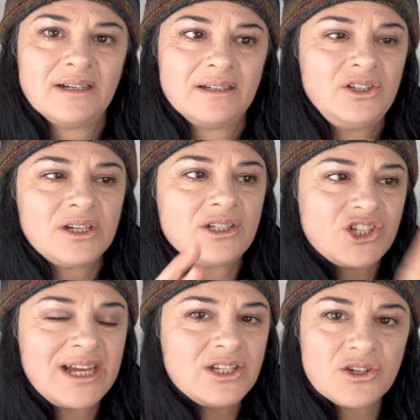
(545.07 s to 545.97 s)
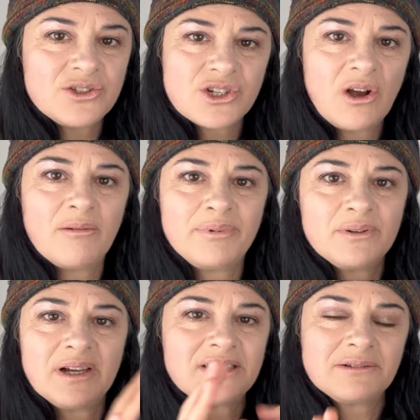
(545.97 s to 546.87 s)
You can change your job, you
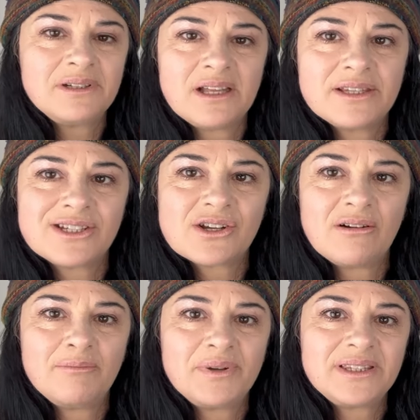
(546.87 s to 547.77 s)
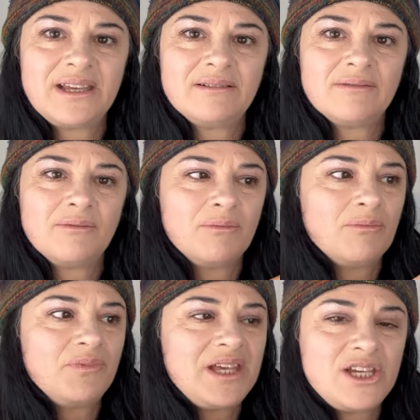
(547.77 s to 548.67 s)
go to another job, but then
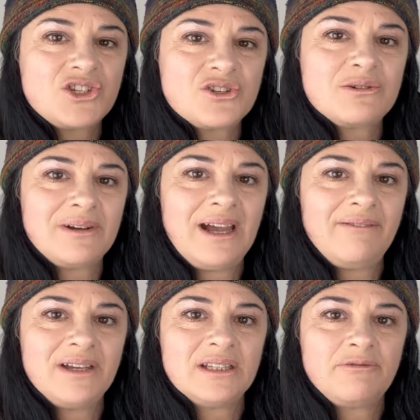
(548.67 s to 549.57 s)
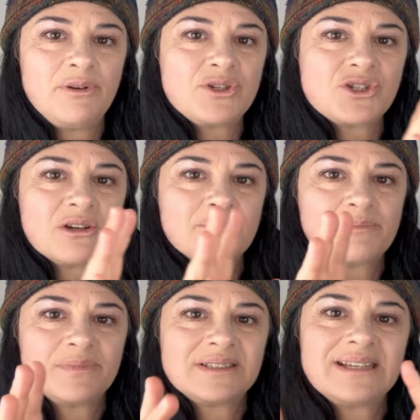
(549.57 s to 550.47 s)
the issues you were having in the first job
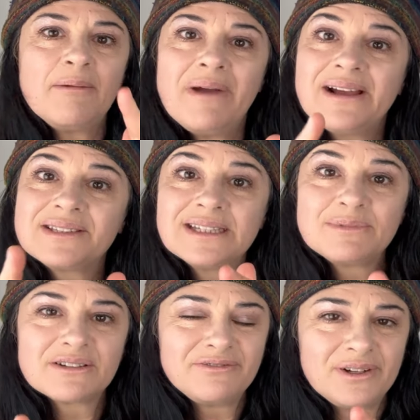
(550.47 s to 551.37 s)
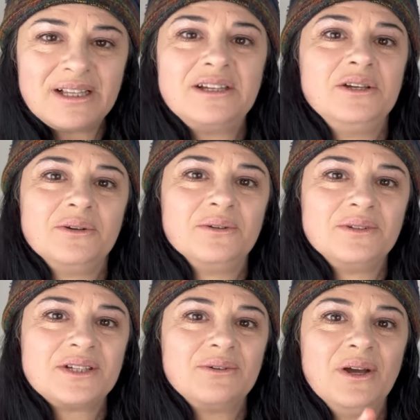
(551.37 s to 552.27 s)
somehow seem to follow you
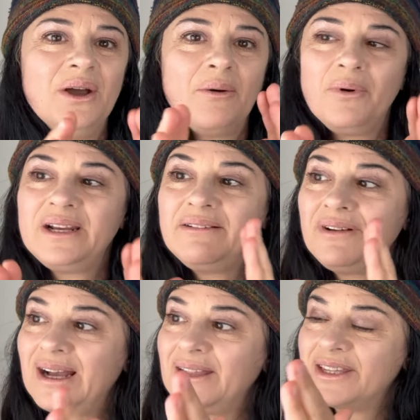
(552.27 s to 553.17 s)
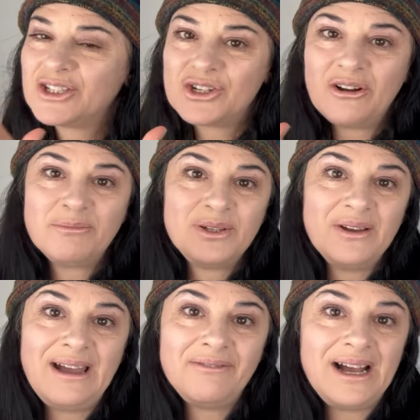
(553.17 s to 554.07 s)
to whatever other job you
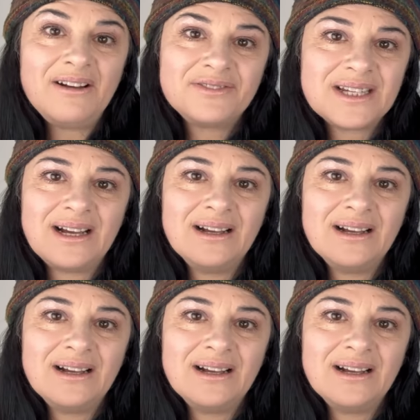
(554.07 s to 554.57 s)
have after.